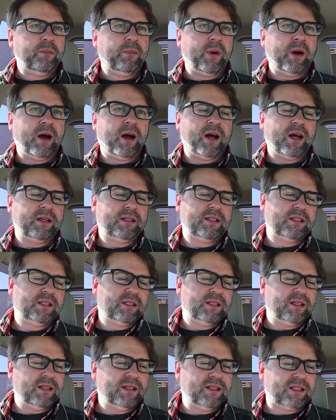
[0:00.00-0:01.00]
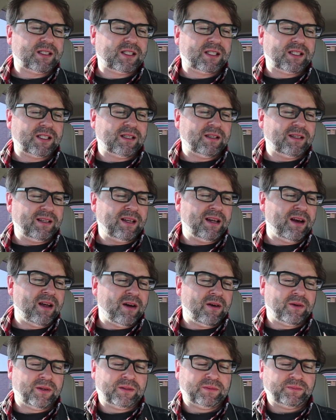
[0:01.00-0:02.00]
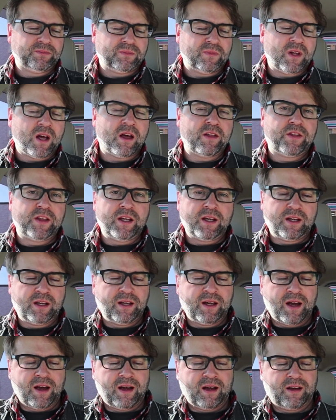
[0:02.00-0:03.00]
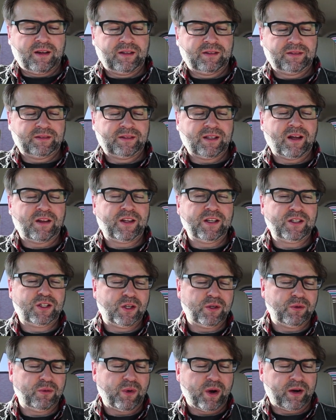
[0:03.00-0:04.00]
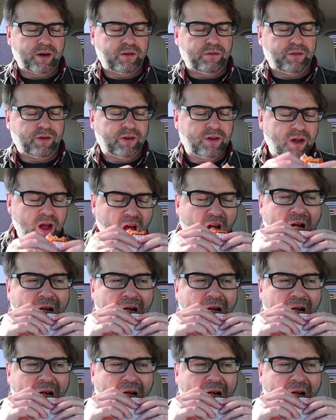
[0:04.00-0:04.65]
But it's, you know, nothing too wonderful.